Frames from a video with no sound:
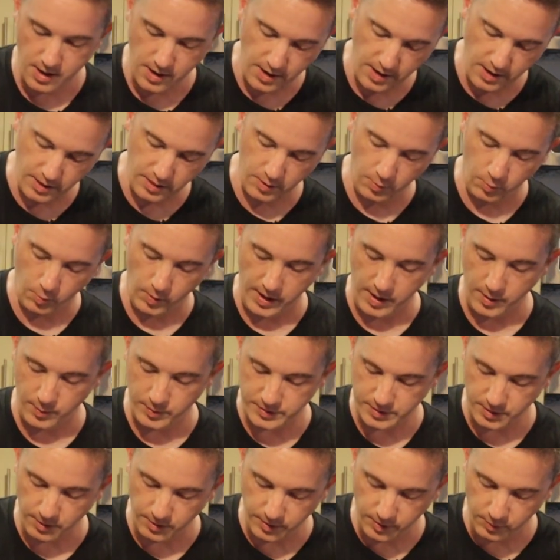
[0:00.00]
And the whey
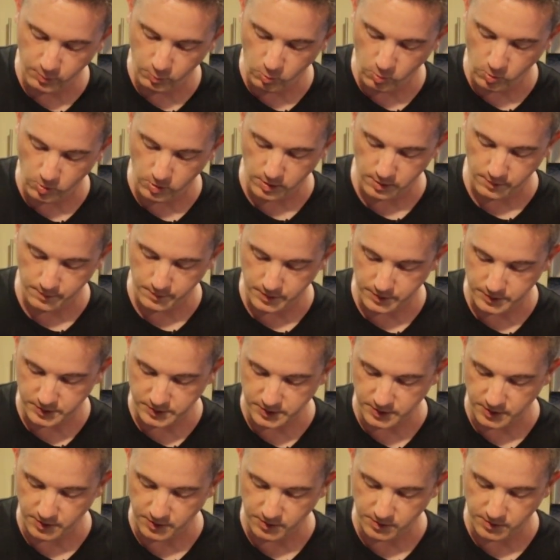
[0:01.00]
was already warm,
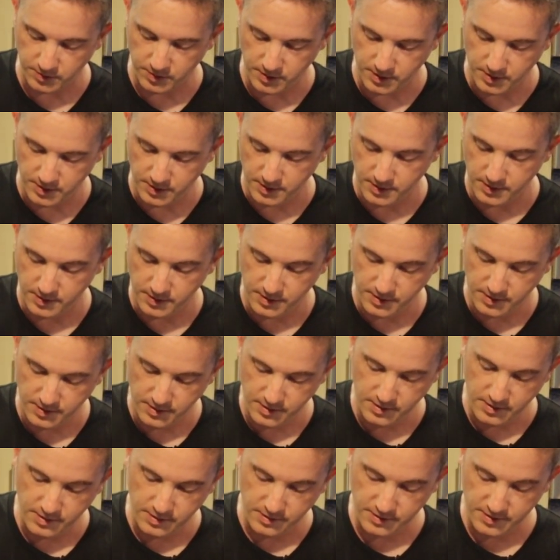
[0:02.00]
so
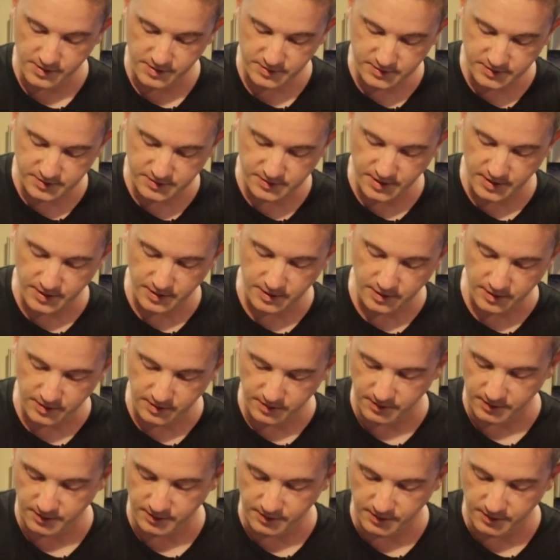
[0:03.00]
this is gonna